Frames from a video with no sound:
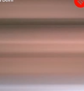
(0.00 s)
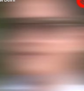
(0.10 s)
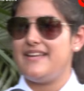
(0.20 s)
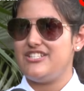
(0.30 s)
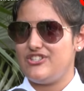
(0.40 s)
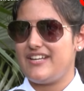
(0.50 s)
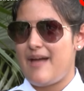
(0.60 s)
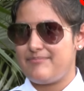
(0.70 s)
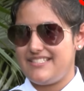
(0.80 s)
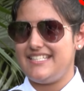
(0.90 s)
My mentor,
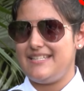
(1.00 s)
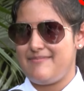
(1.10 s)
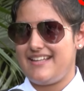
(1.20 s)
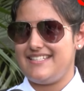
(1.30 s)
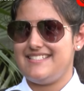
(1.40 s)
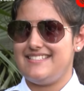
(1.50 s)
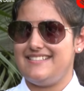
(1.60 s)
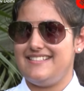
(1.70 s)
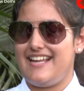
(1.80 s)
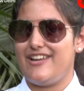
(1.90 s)
Captain Eddie Manik,
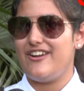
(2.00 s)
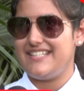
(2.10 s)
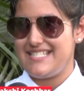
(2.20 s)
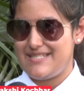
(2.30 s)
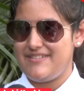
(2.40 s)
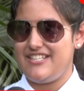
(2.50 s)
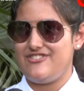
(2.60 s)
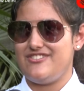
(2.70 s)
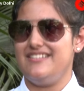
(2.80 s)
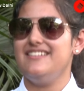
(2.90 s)
sir, I got
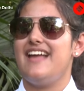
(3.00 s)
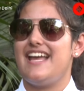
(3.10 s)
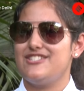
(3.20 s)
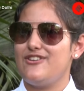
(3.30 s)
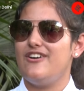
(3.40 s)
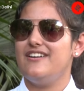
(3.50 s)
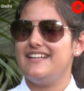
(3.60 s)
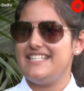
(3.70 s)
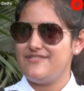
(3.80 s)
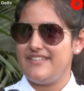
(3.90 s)
inspiration. I saw
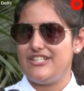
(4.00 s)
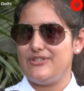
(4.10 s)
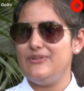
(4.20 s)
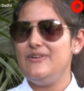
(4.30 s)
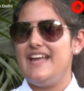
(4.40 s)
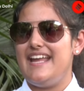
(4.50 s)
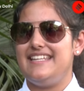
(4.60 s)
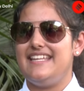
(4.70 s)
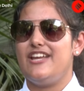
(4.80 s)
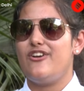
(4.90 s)
his video and
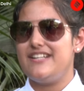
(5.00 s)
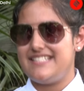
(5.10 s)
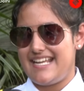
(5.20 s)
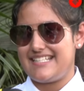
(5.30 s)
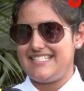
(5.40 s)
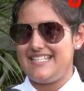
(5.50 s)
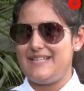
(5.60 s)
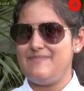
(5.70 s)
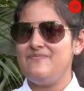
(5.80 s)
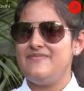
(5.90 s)
then I contacted
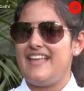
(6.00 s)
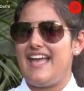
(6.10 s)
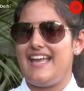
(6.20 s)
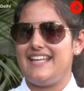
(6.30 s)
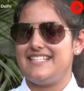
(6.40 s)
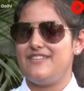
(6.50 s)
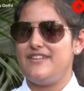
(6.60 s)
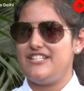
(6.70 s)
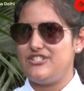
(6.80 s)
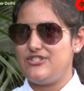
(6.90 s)
him and I
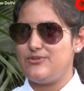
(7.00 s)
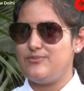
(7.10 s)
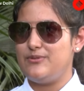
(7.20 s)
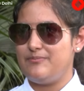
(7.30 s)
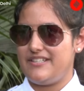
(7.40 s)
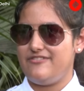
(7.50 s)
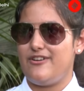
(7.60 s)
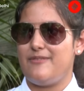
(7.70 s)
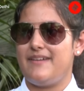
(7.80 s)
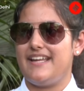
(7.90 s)
went to Mumbai
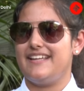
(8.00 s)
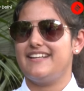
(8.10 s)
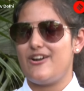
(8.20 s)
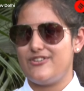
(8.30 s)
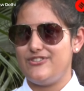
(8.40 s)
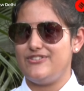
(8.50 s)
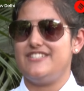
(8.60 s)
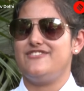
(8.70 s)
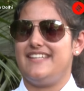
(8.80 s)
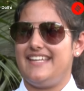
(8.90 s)
for my ground theory
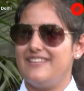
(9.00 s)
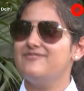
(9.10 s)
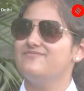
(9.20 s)
training.